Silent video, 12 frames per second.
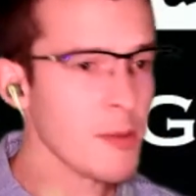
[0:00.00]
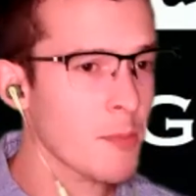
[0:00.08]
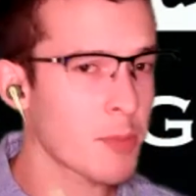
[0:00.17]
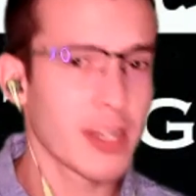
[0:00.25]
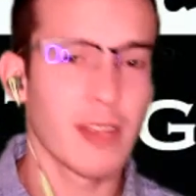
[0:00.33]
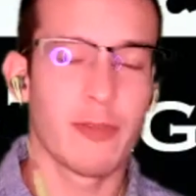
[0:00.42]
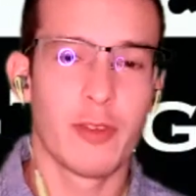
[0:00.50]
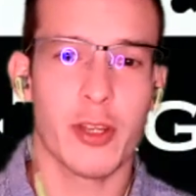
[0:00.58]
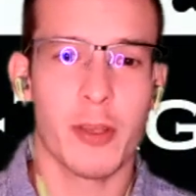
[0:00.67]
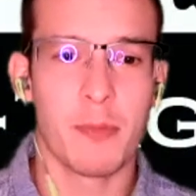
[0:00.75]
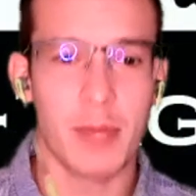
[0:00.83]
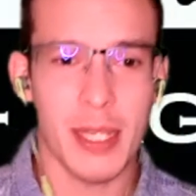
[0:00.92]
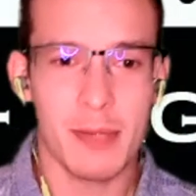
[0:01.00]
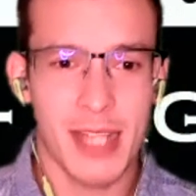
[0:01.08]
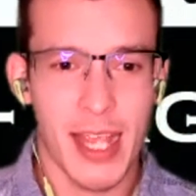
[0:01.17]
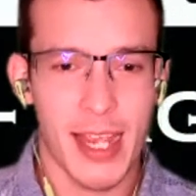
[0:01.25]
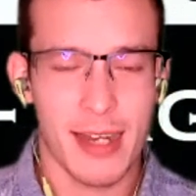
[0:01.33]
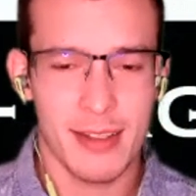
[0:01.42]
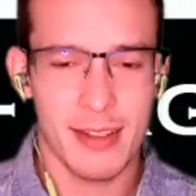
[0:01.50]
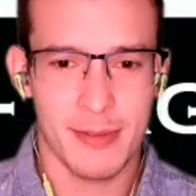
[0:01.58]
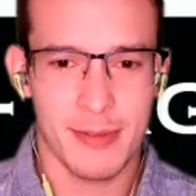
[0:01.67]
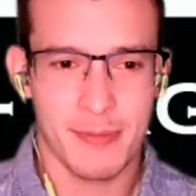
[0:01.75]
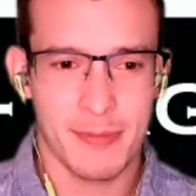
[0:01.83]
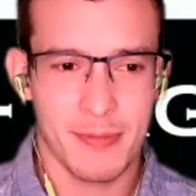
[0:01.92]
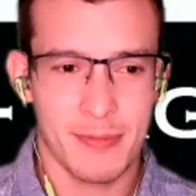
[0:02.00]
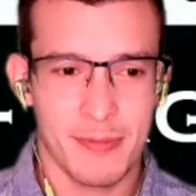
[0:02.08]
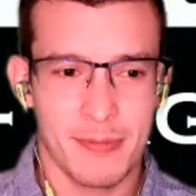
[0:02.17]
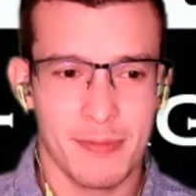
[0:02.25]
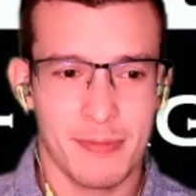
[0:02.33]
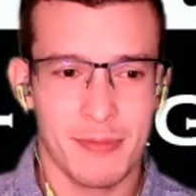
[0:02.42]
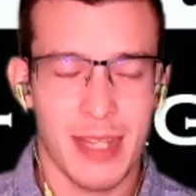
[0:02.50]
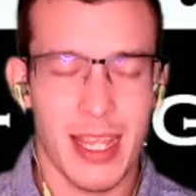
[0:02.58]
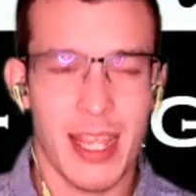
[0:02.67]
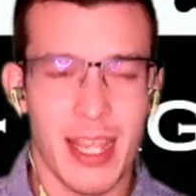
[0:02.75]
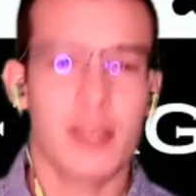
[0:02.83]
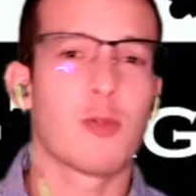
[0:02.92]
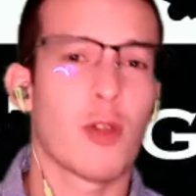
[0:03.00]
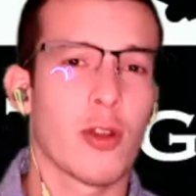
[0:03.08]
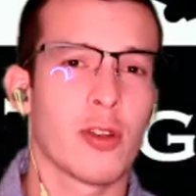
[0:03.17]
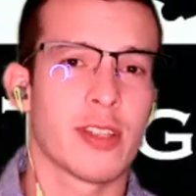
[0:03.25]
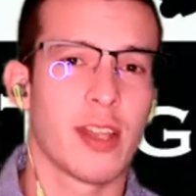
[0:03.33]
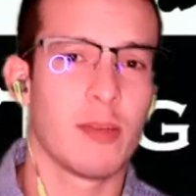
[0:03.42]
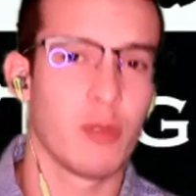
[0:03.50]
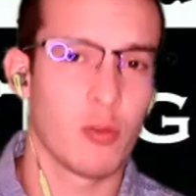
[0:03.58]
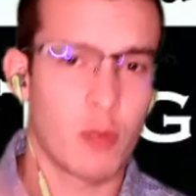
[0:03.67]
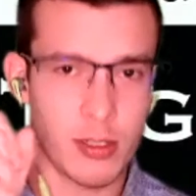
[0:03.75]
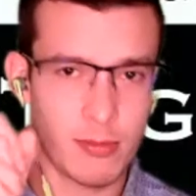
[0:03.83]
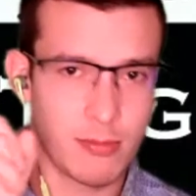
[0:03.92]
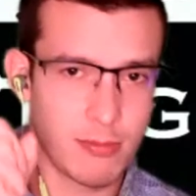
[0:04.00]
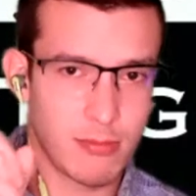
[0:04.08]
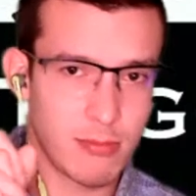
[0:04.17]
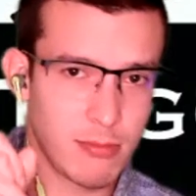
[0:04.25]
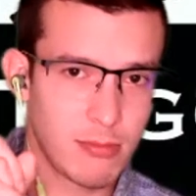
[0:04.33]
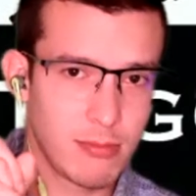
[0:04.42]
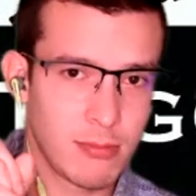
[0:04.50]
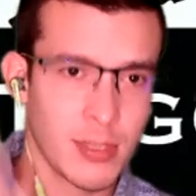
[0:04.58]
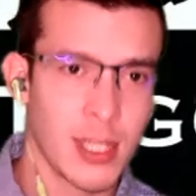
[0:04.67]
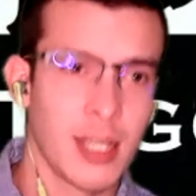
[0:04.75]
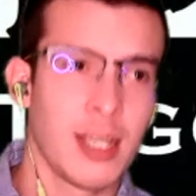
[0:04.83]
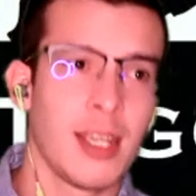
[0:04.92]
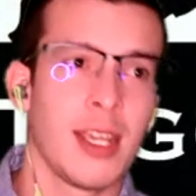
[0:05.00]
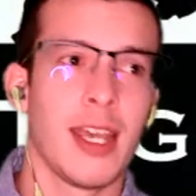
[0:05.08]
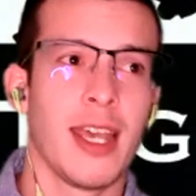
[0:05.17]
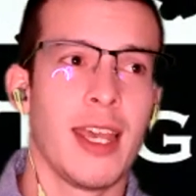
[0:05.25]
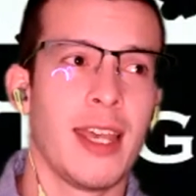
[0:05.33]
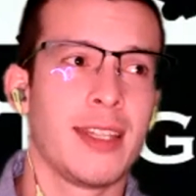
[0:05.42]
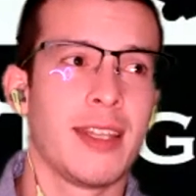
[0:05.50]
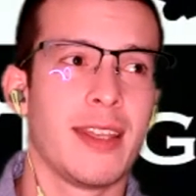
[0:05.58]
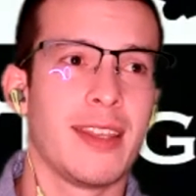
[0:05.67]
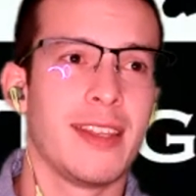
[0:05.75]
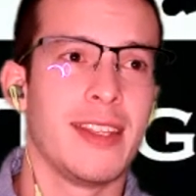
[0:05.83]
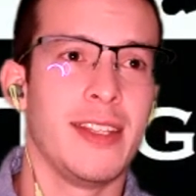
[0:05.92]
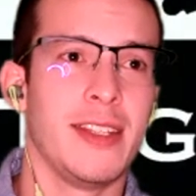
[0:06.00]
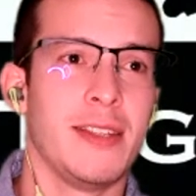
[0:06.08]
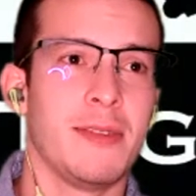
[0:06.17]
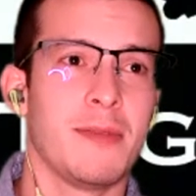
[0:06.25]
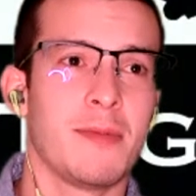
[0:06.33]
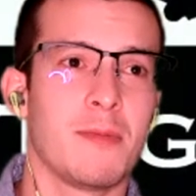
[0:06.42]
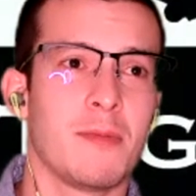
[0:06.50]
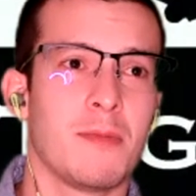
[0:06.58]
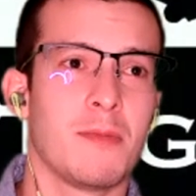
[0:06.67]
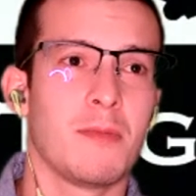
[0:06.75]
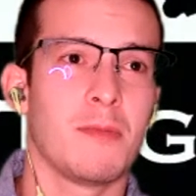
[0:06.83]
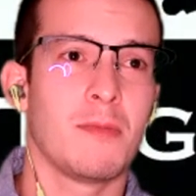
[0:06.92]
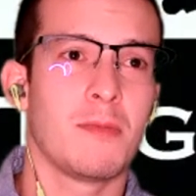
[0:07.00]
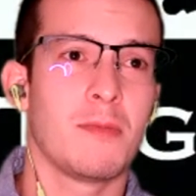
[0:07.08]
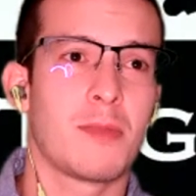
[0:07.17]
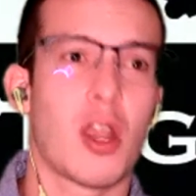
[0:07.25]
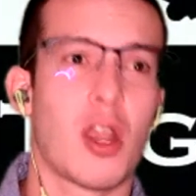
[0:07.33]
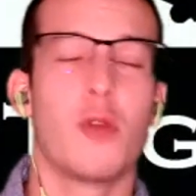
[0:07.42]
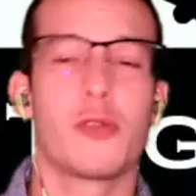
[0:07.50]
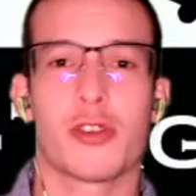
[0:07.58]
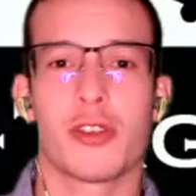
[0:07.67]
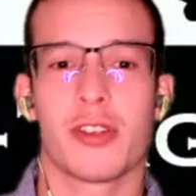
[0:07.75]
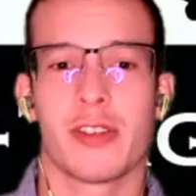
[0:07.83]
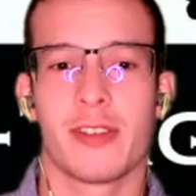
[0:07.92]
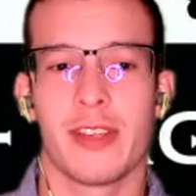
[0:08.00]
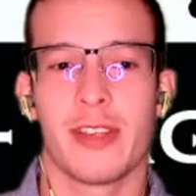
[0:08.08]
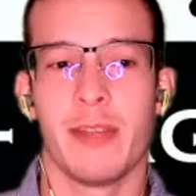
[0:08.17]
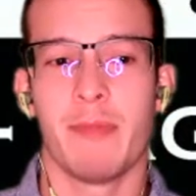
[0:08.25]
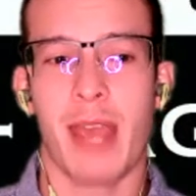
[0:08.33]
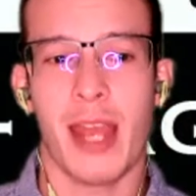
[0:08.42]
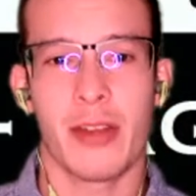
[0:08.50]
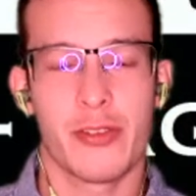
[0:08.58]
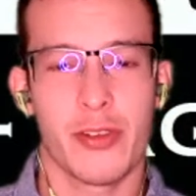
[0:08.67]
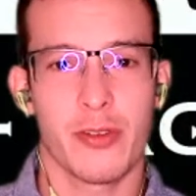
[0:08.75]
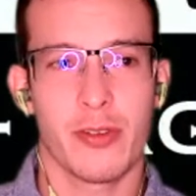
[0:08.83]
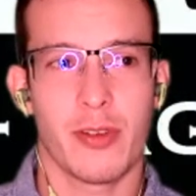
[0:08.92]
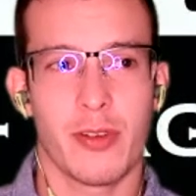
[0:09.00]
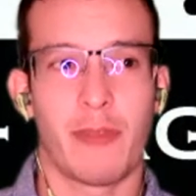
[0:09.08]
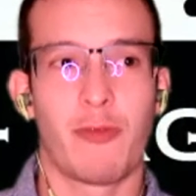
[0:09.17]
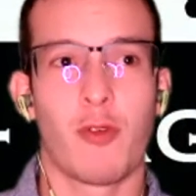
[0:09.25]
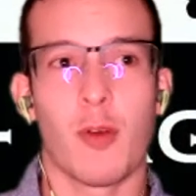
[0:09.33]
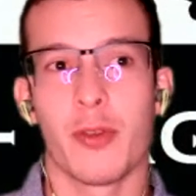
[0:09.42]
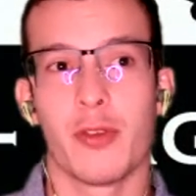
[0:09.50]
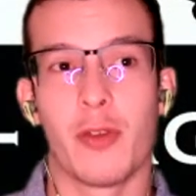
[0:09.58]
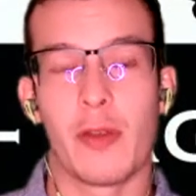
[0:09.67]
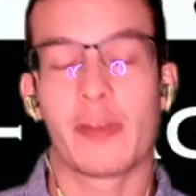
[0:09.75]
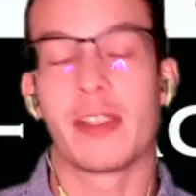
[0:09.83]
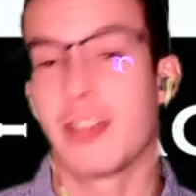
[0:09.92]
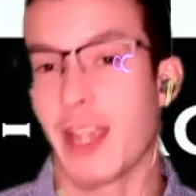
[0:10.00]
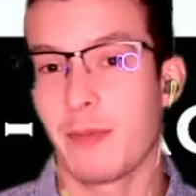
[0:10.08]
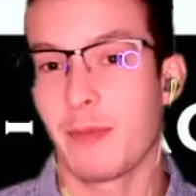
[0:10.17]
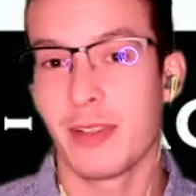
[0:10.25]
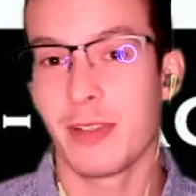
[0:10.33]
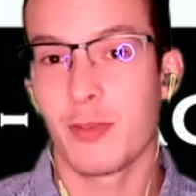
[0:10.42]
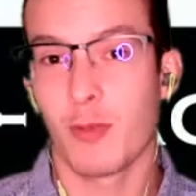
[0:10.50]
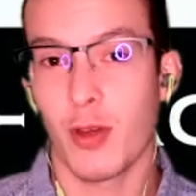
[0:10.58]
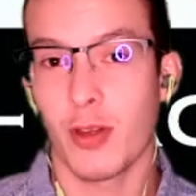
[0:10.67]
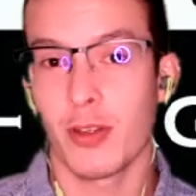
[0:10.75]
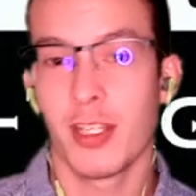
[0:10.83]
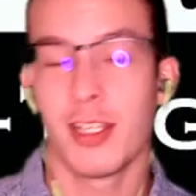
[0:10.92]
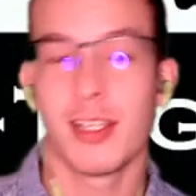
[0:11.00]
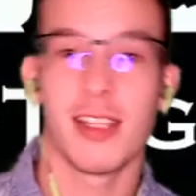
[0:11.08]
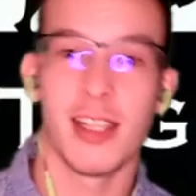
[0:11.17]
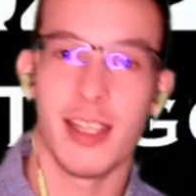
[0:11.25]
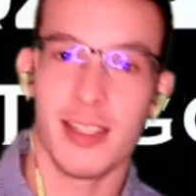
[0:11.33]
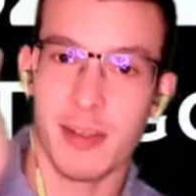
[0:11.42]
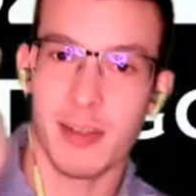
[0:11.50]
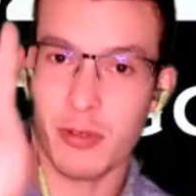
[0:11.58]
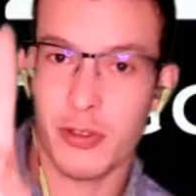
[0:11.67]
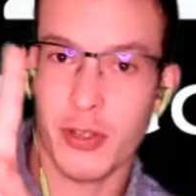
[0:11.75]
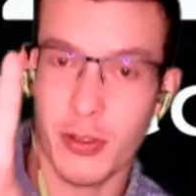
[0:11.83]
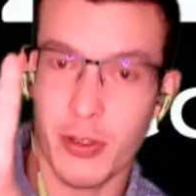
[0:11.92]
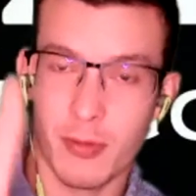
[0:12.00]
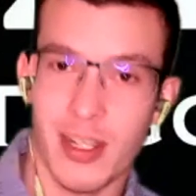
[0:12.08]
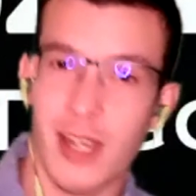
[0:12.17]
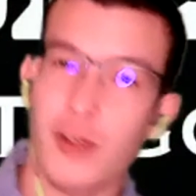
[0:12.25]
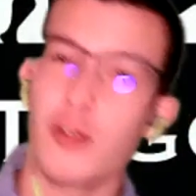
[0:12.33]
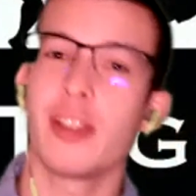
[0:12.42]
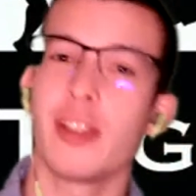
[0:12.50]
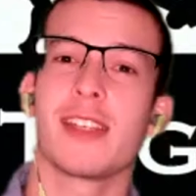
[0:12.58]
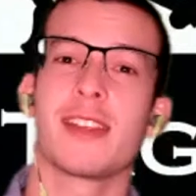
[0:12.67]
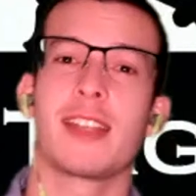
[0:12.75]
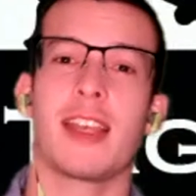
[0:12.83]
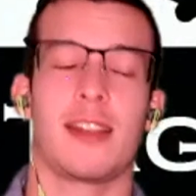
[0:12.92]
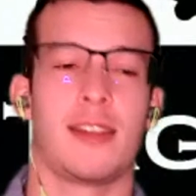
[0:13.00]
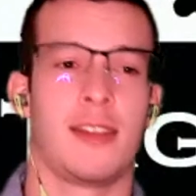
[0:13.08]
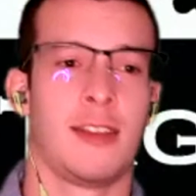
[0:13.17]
But if you're Khabib's dad, his word is number one. And the coach and manager of former UFC champions' word is number two. How crazy is that?